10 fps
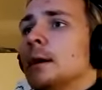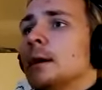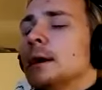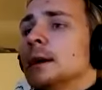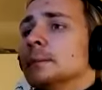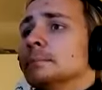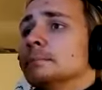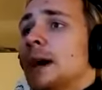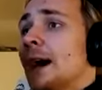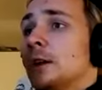
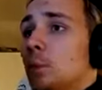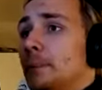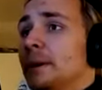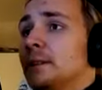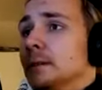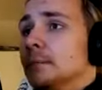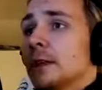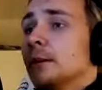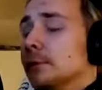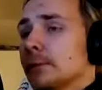And wapiti.
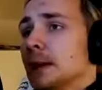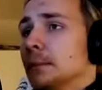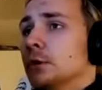They also came